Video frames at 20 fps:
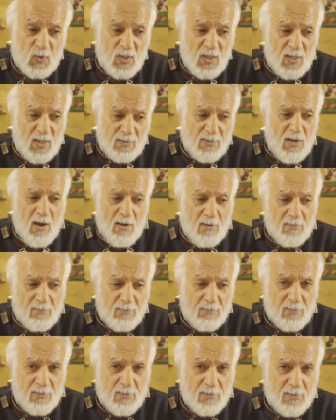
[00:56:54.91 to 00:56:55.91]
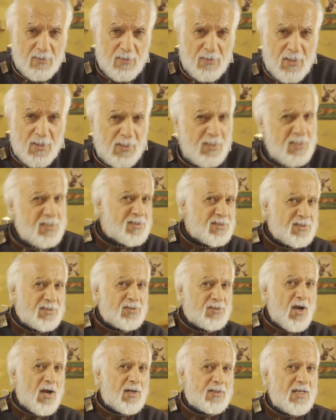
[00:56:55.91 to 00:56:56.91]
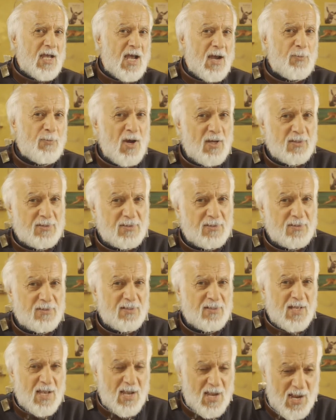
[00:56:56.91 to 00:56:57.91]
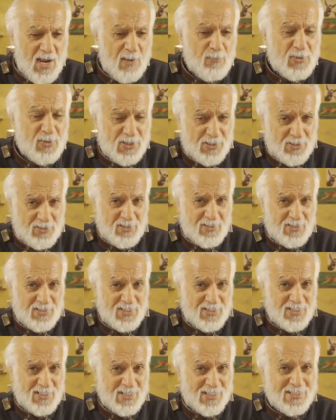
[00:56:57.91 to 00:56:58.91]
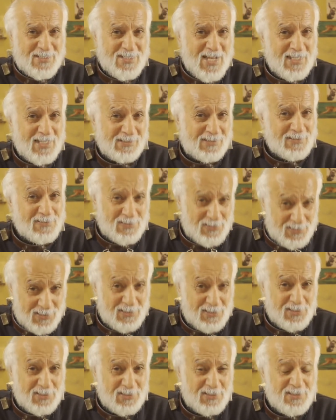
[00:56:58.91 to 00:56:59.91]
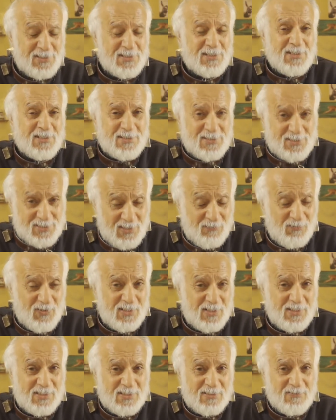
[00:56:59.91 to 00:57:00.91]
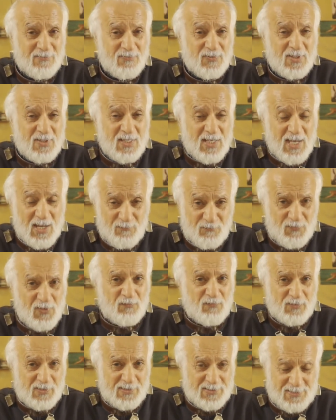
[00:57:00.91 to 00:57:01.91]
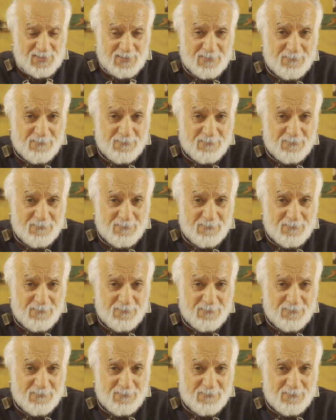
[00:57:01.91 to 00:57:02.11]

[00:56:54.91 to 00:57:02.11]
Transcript: Now, let's talk about America in 1960, 70, and 50s.